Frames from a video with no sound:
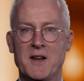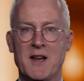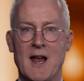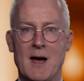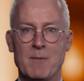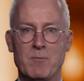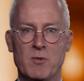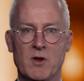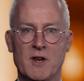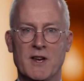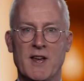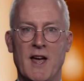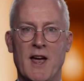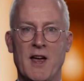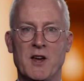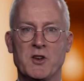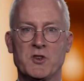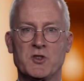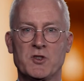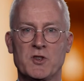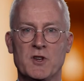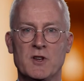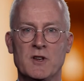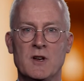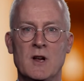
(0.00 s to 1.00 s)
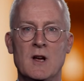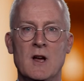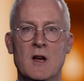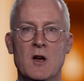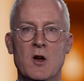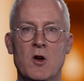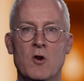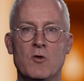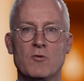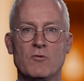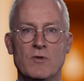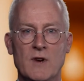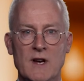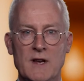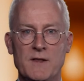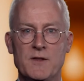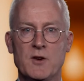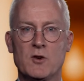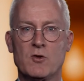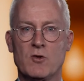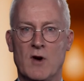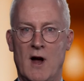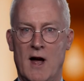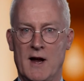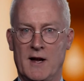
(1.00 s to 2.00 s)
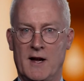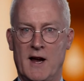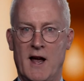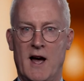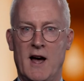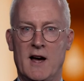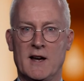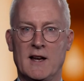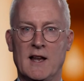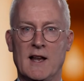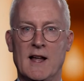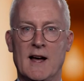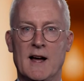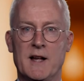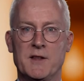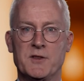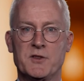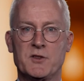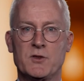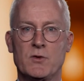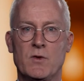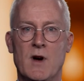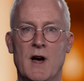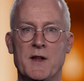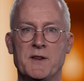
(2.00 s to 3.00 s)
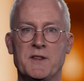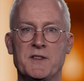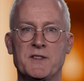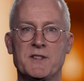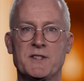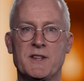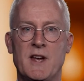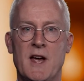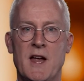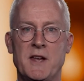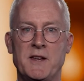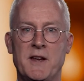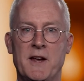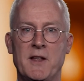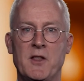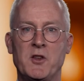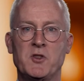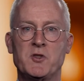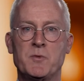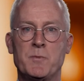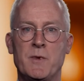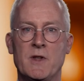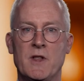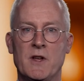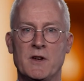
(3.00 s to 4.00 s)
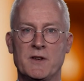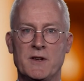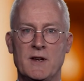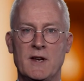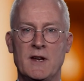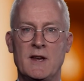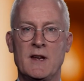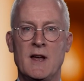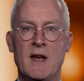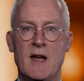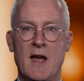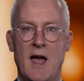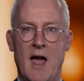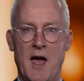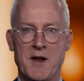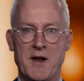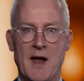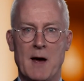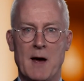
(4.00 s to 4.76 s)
an application, read the grant guidelines to understand eligibility and